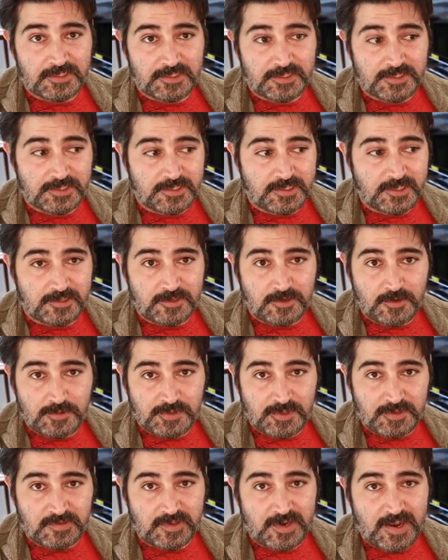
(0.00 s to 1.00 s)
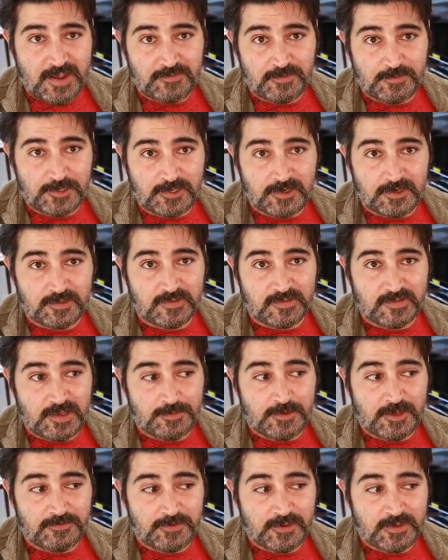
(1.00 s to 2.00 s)
It's just that there are things that have to be done in the
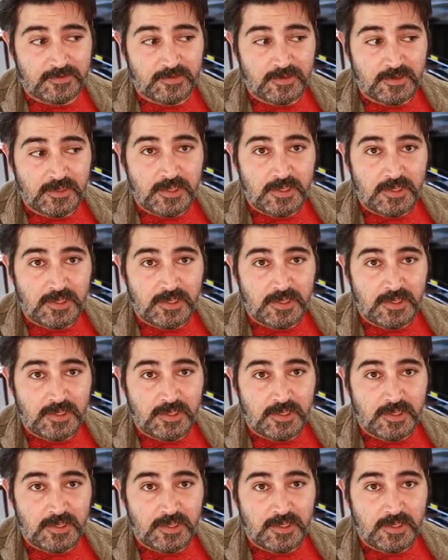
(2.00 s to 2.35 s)
standby phase.